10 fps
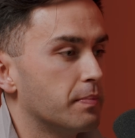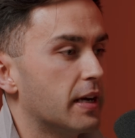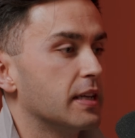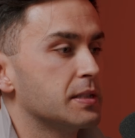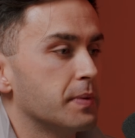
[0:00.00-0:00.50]

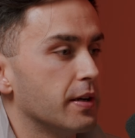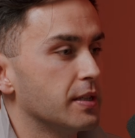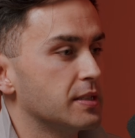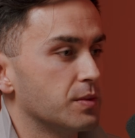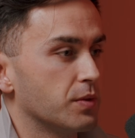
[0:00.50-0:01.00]
bad
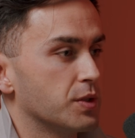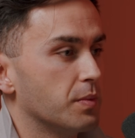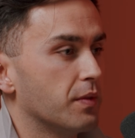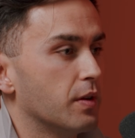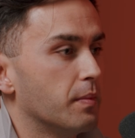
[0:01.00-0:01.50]
experiences with some
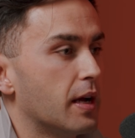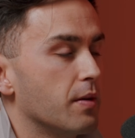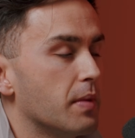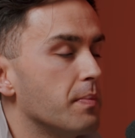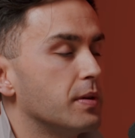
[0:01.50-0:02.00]
of them. And I
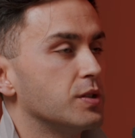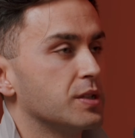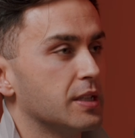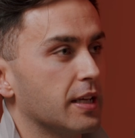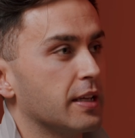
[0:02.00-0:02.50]
remember
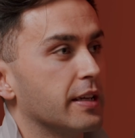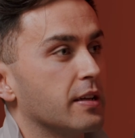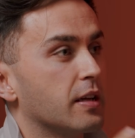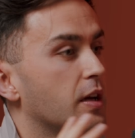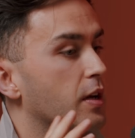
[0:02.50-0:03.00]
just
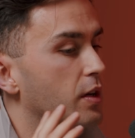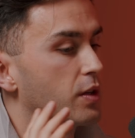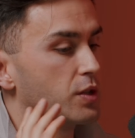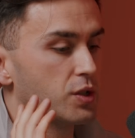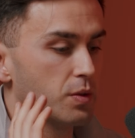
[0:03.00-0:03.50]
thinking,
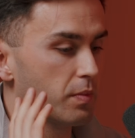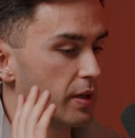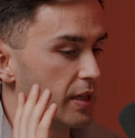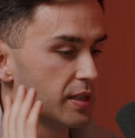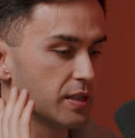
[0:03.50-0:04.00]

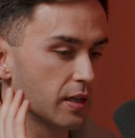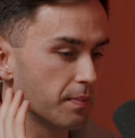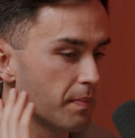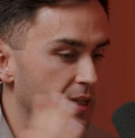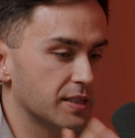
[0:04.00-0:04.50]
somebody is going to
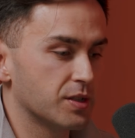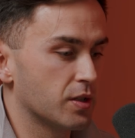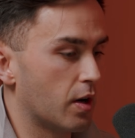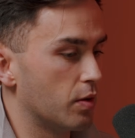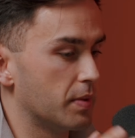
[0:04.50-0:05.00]
message
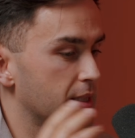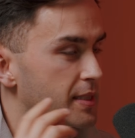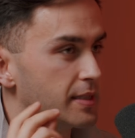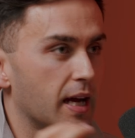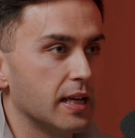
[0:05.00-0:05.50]
Toby,
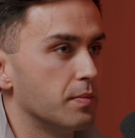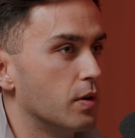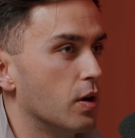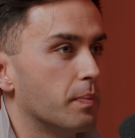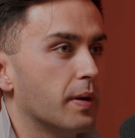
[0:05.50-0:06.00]
sign him
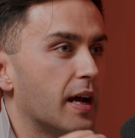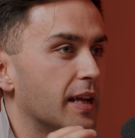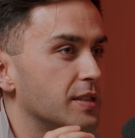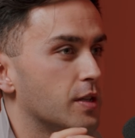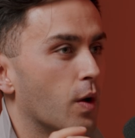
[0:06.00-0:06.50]
up, and
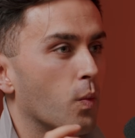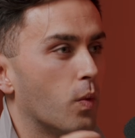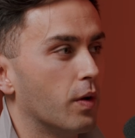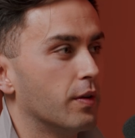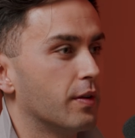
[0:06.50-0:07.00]
I don't
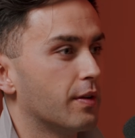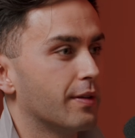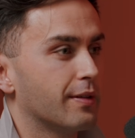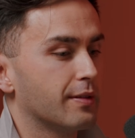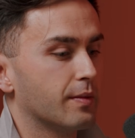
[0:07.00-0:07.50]
want
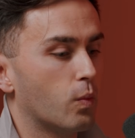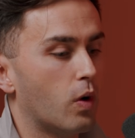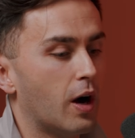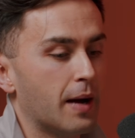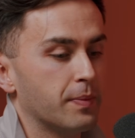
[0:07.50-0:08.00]

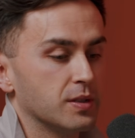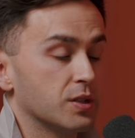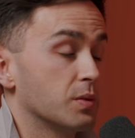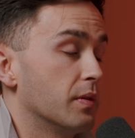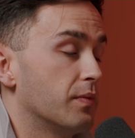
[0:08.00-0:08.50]
what happened to
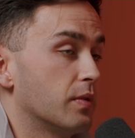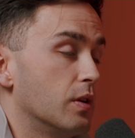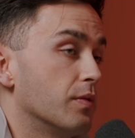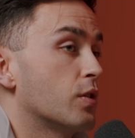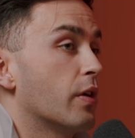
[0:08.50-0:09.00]
some of the
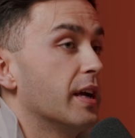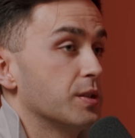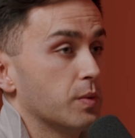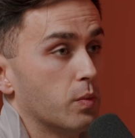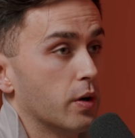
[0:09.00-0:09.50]
other
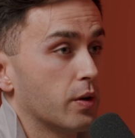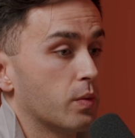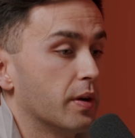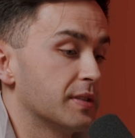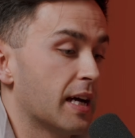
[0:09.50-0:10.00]
creators we work
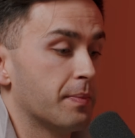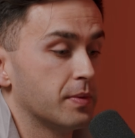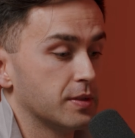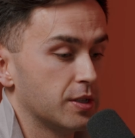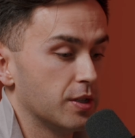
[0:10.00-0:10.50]
with to
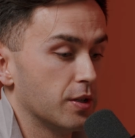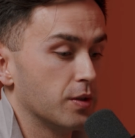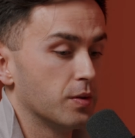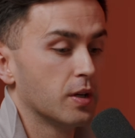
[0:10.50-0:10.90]
happen to you.